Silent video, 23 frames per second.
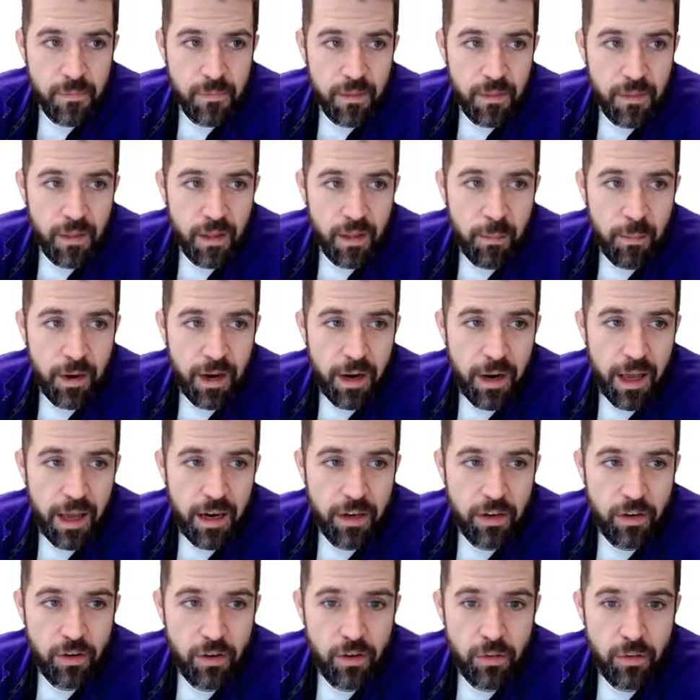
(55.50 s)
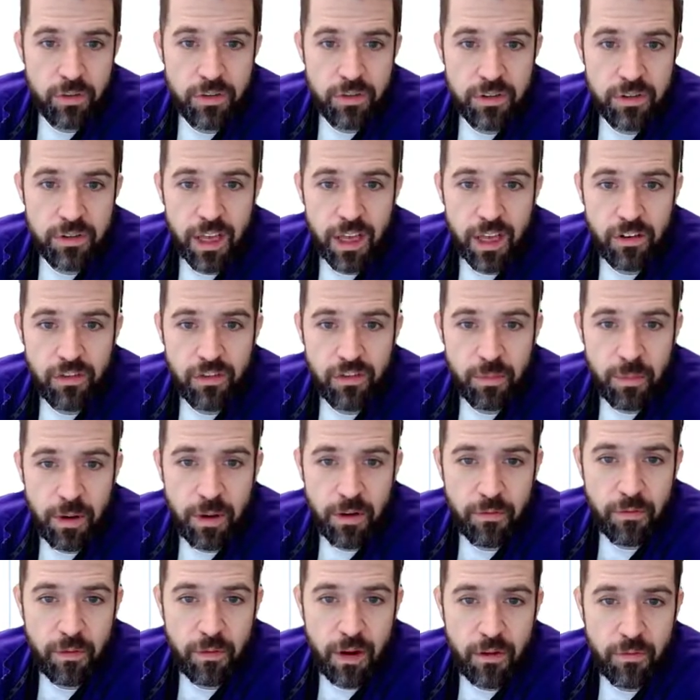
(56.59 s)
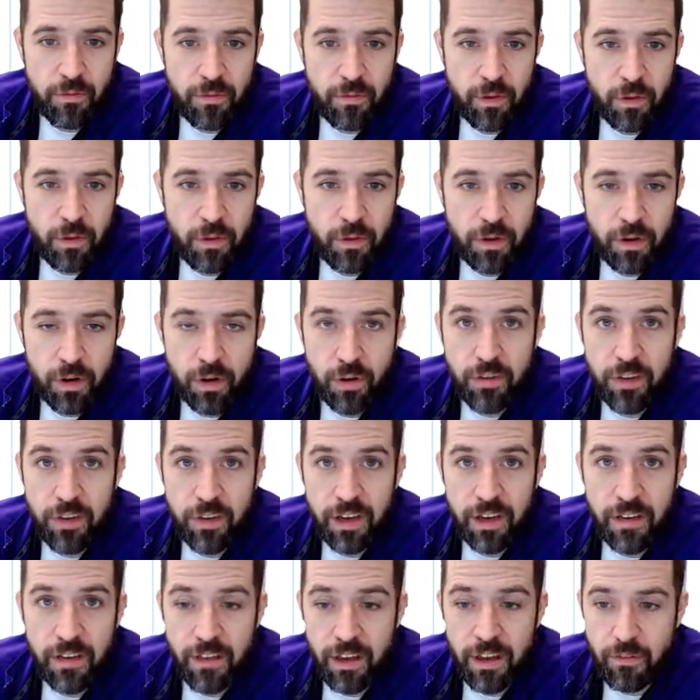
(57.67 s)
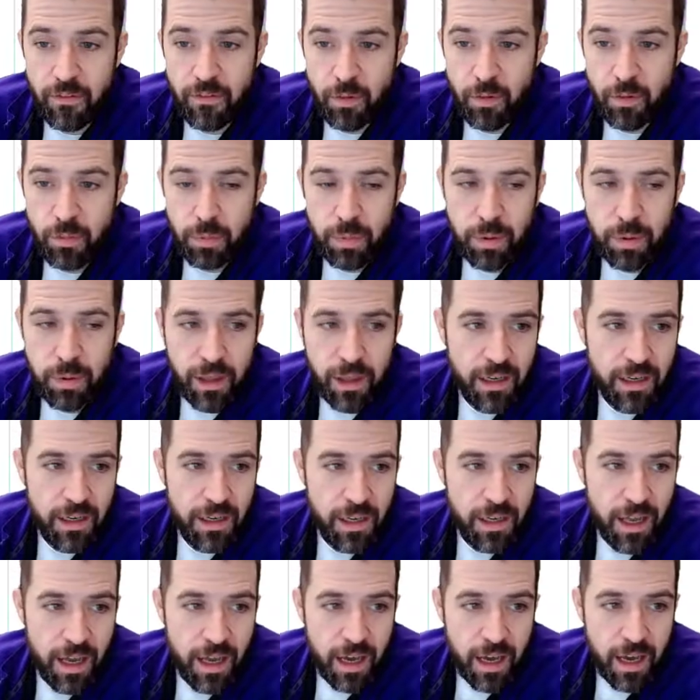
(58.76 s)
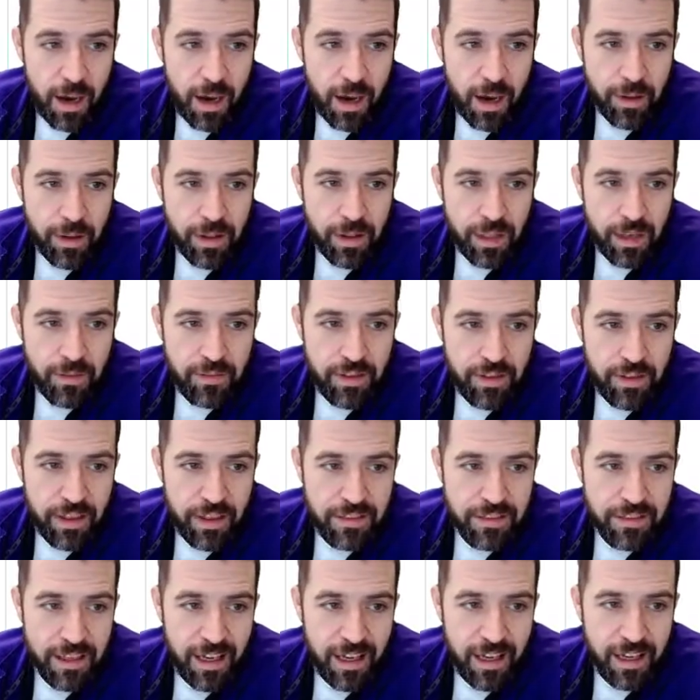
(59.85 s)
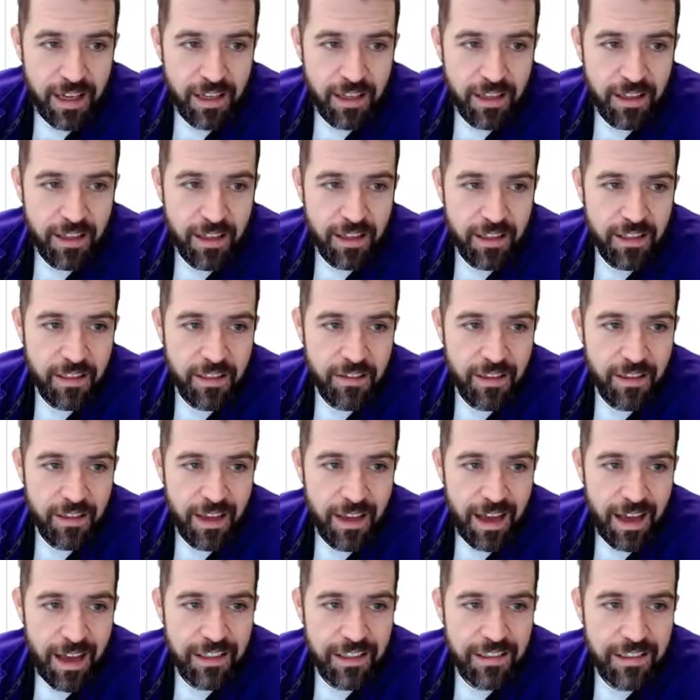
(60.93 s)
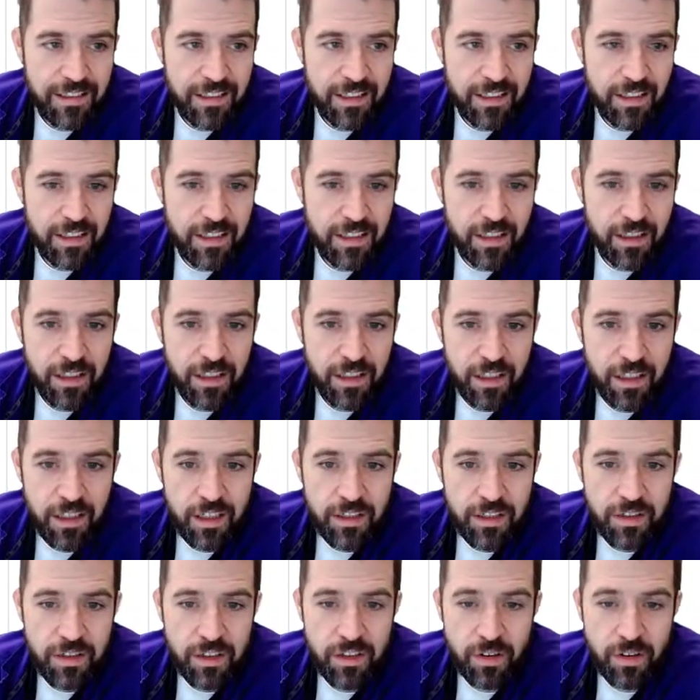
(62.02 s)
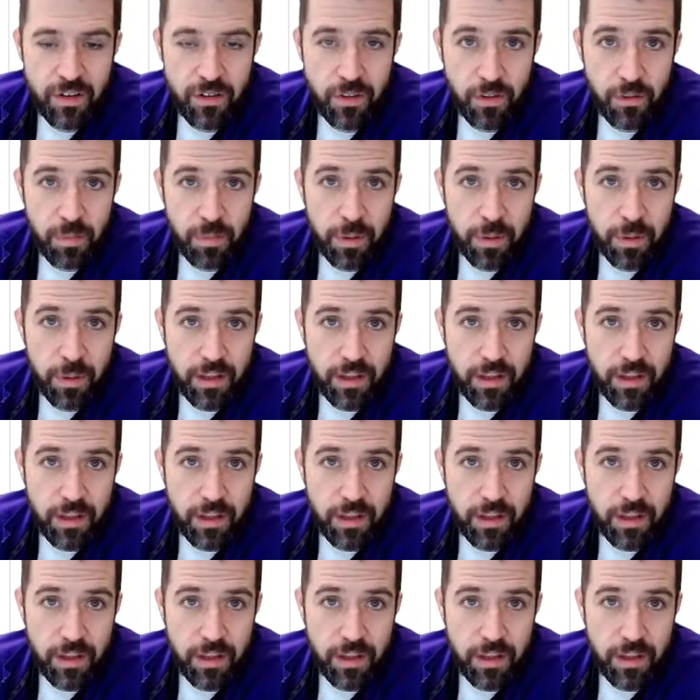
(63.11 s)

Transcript: I'm going to add a new sketch to my front view. You notice I get that view plane. On my left hand side I can click these eyes here to turn those planes